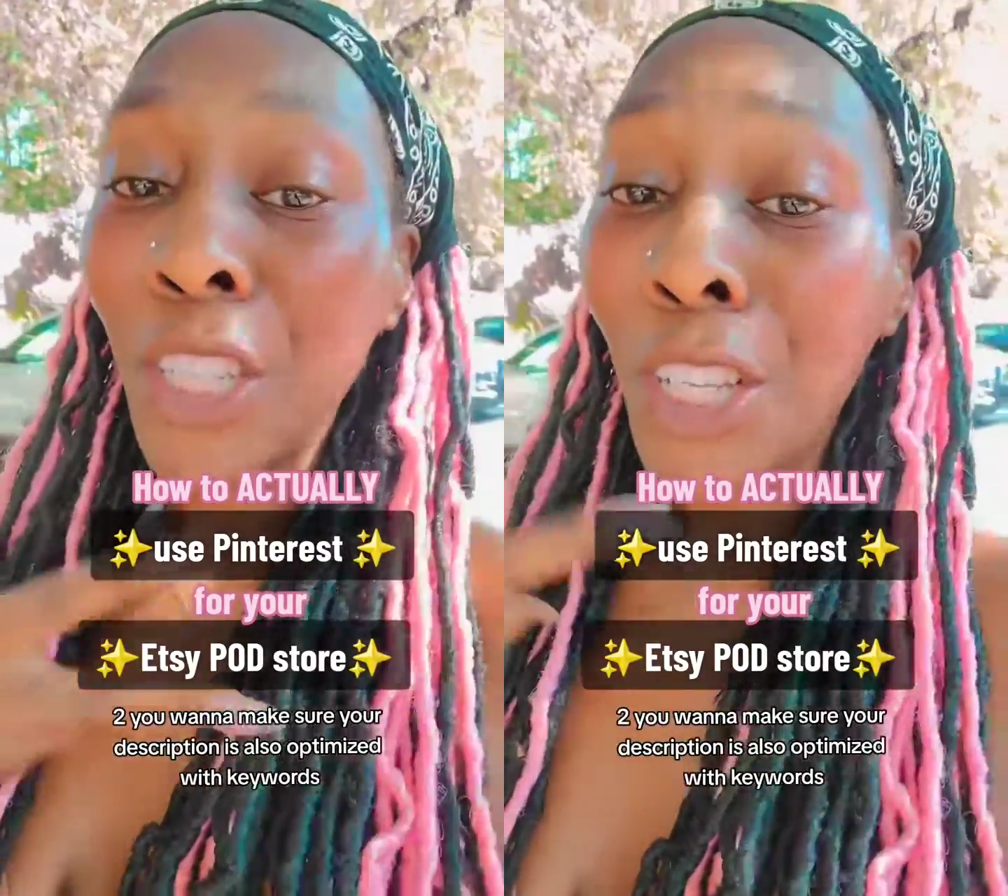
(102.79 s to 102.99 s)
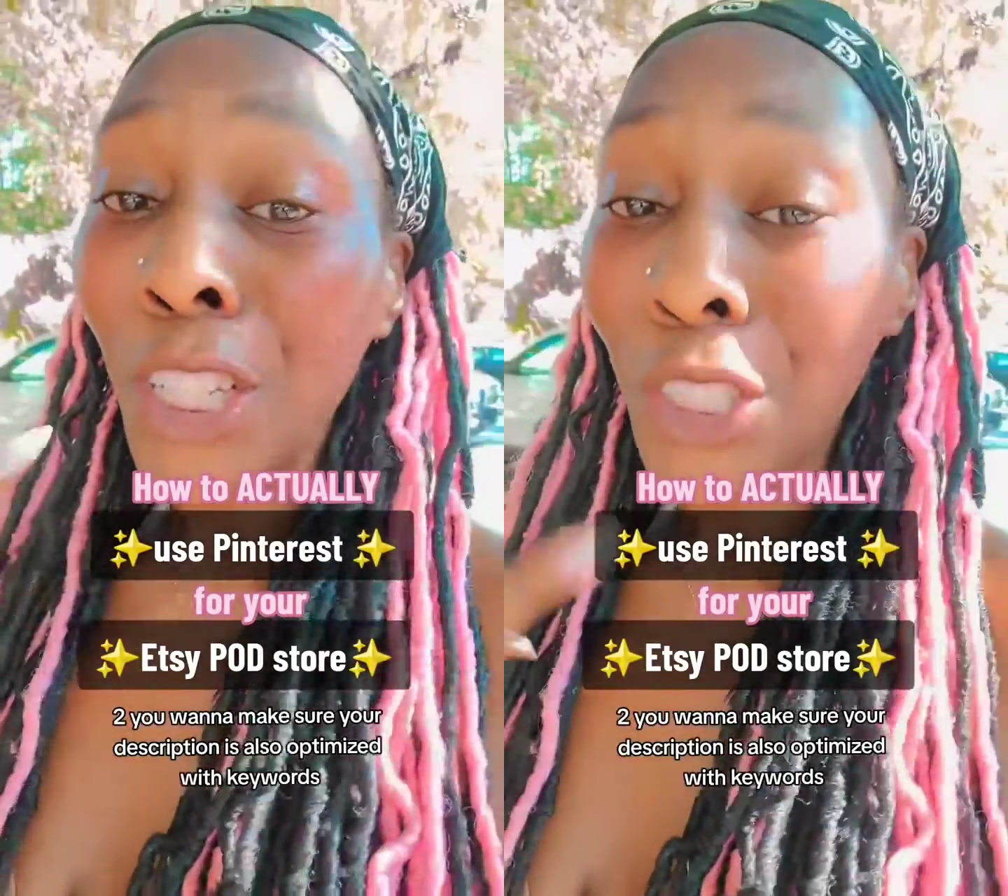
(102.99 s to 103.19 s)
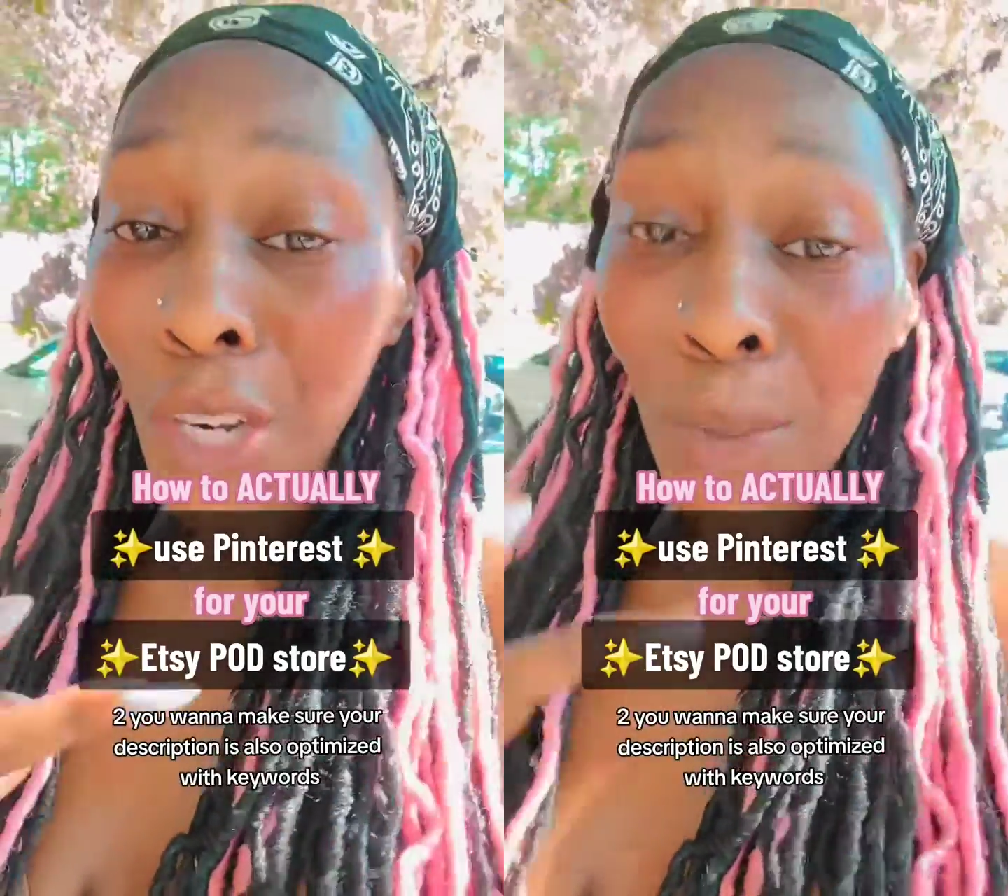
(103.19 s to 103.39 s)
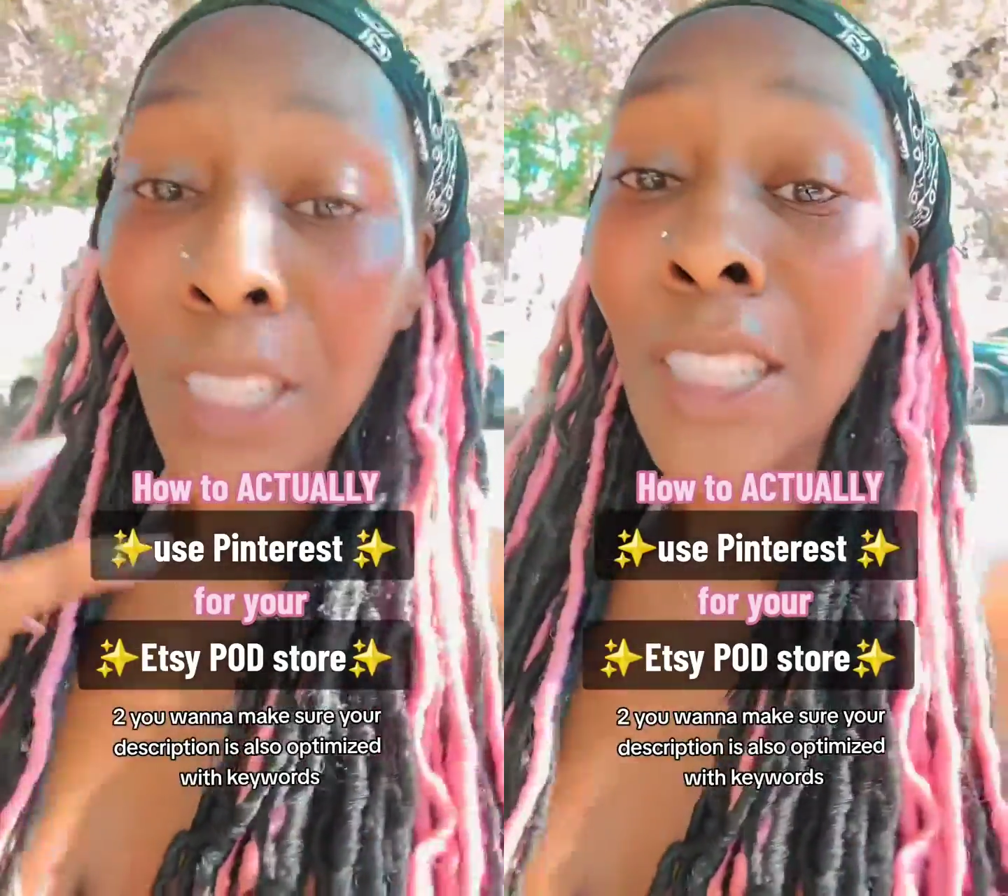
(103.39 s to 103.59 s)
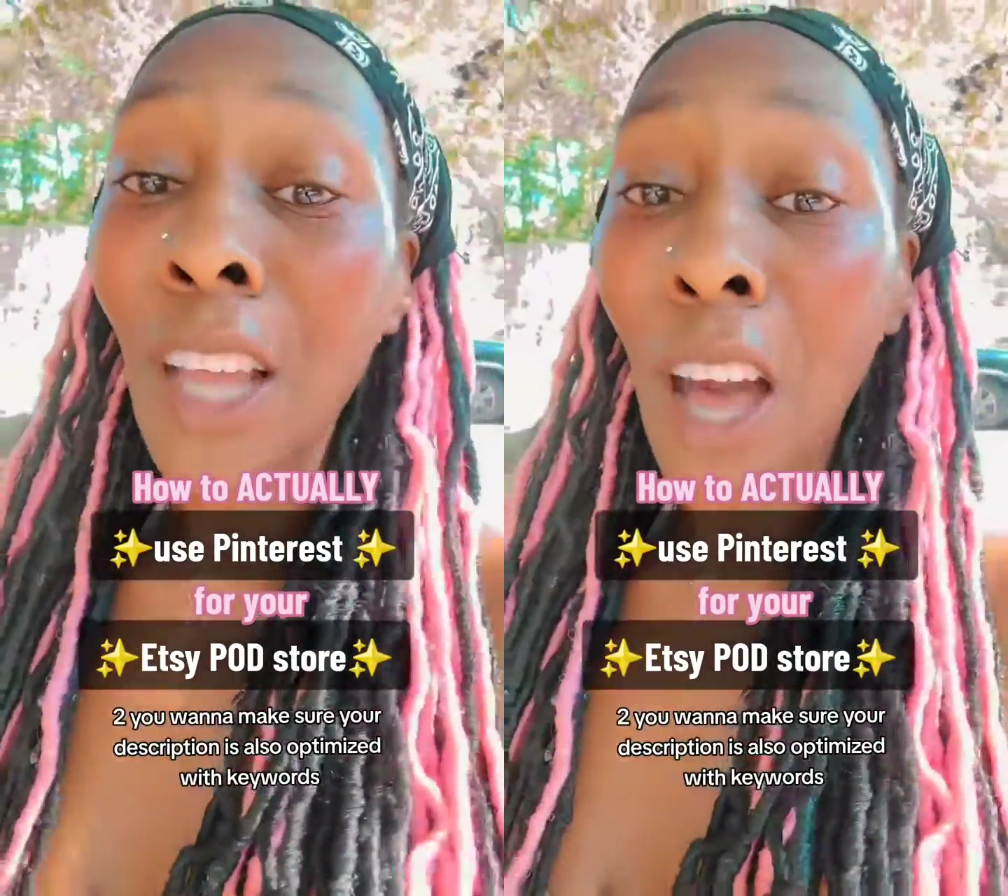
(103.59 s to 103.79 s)
also
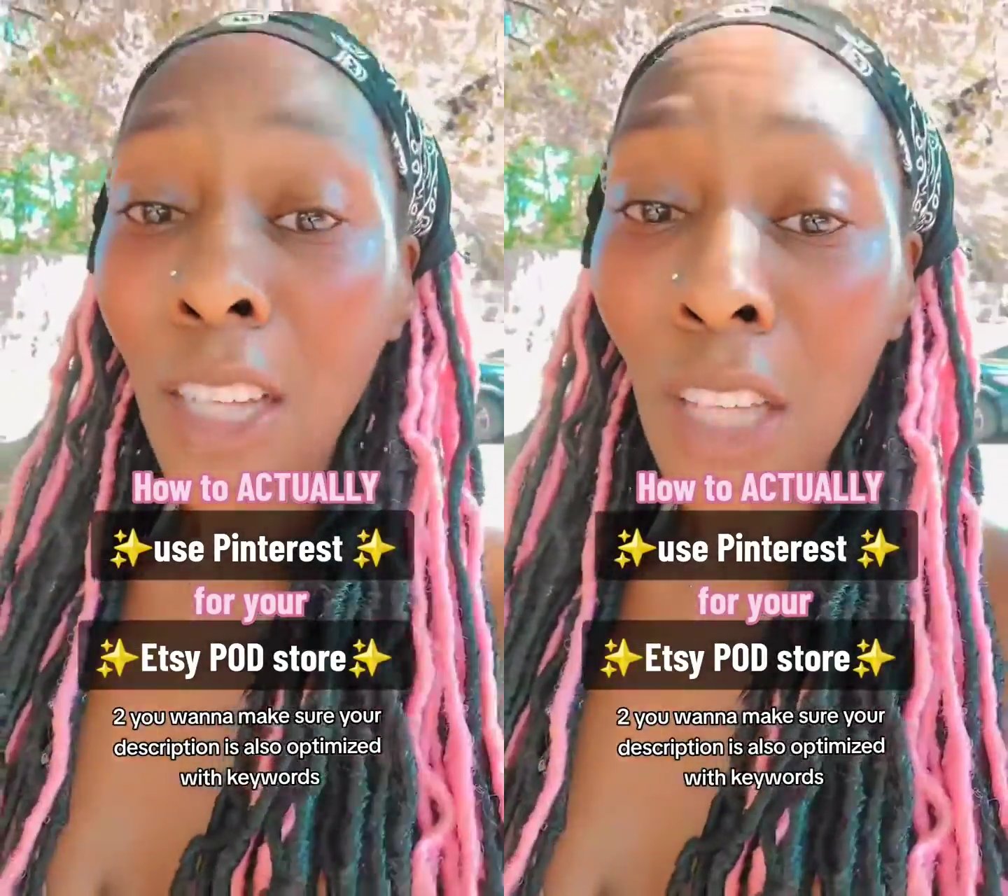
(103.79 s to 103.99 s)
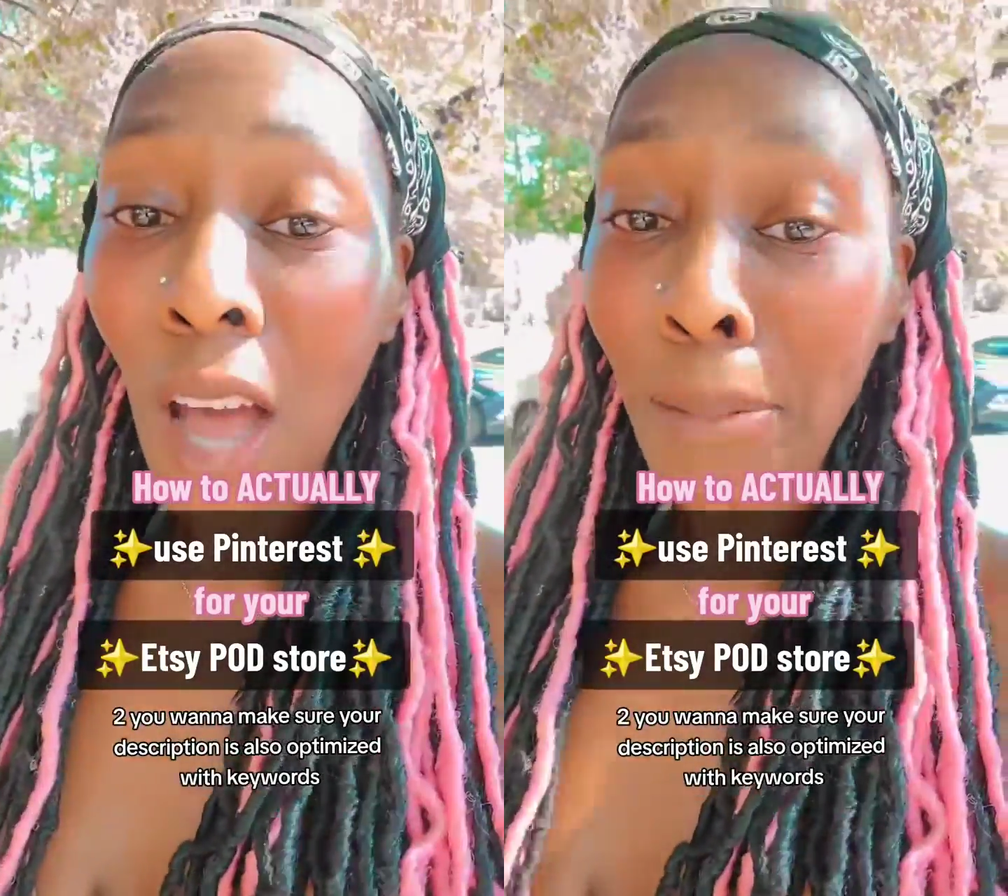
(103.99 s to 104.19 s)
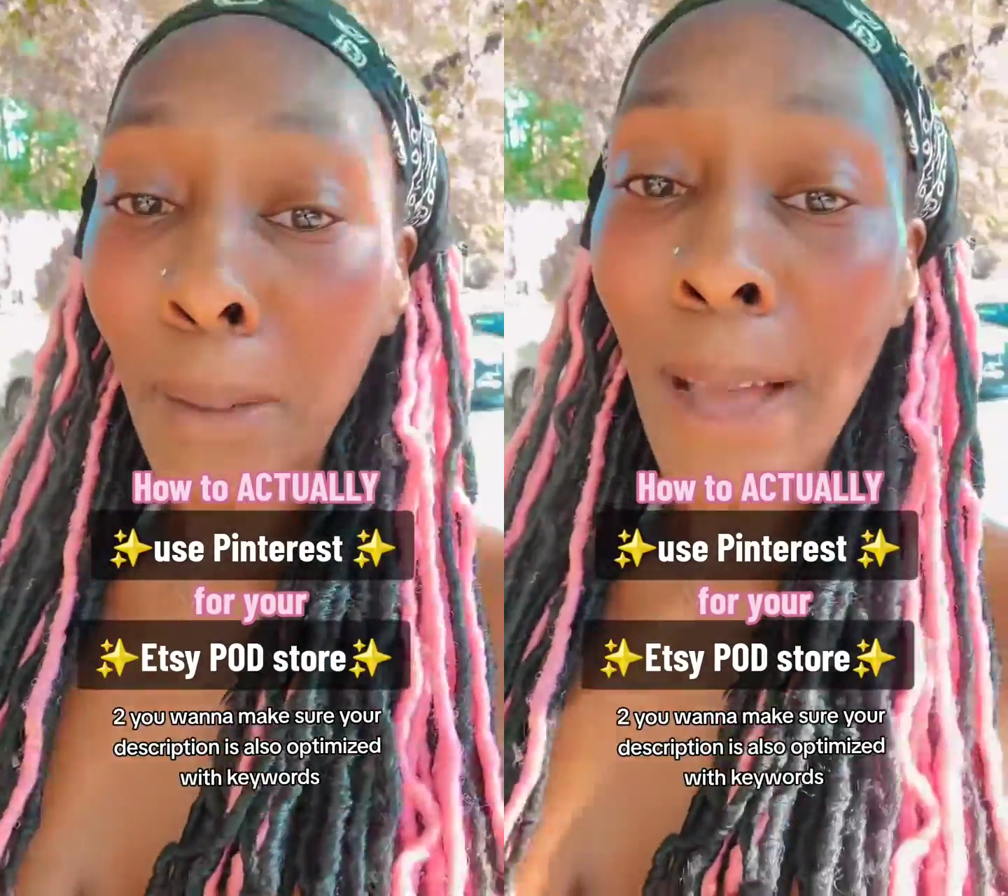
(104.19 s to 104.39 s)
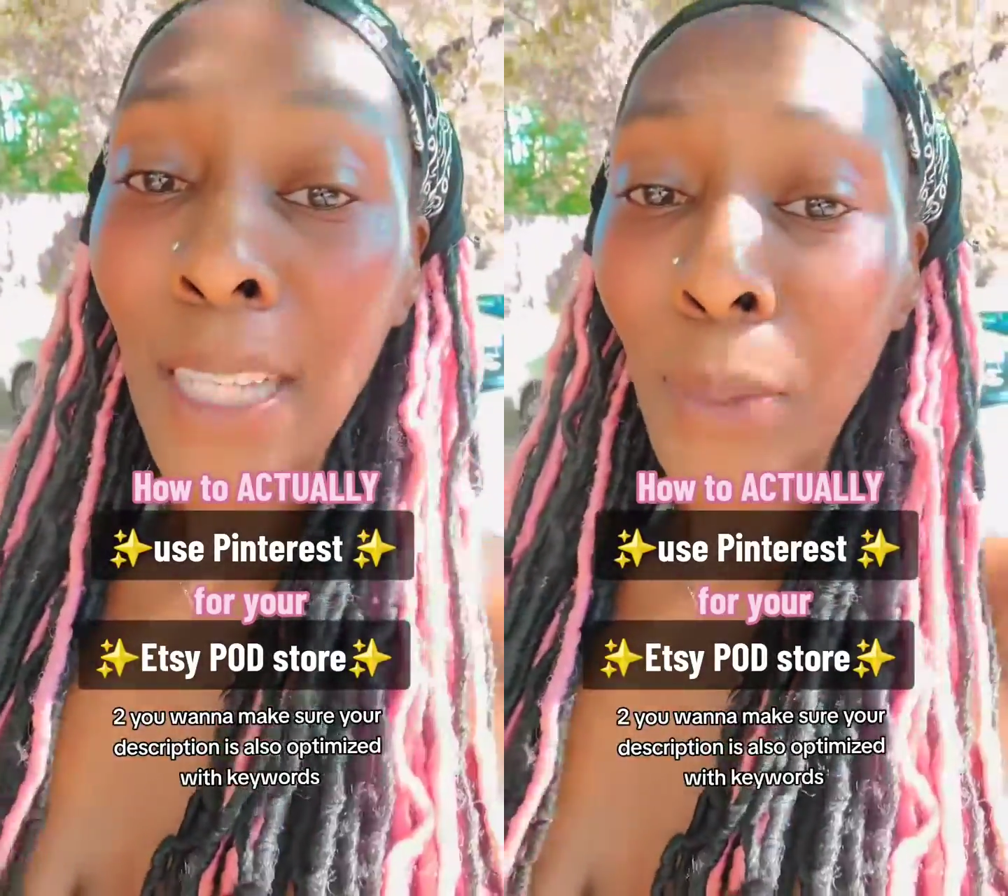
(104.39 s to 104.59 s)
optimized with keywords.